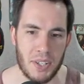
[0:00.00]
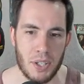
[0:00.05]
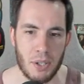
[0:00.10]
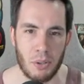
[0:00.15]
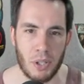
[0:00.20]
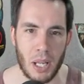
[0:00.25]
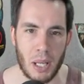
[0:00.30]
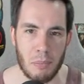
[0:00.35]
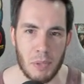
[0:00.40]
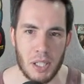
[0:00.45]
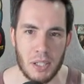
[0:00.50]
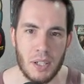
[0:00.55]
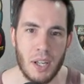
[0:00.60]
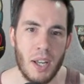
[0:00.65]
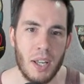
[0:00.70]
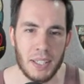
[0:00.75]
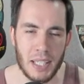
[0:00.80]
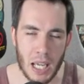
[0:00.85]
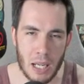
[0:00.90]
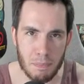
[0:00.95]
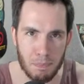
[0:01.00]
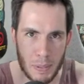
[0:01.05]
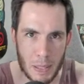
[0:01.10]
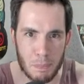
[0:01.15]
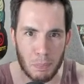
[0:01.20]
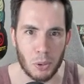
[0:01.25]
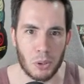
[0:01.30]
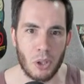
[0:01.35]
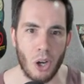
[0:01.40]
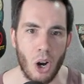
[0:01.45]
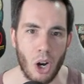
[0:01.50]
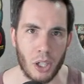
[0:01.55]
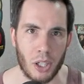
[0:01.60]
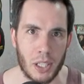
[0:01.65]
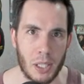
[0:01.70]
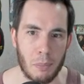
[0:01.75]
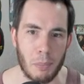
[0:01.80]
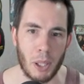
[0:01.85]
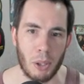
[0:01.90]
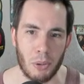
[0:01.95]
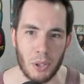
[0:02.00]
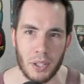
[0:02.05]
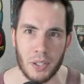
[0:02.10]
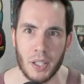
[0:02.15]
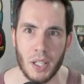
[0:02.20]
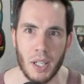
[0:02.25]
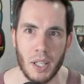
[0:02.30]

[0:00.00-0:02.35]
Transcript: You know what I mean? Get people talking about it.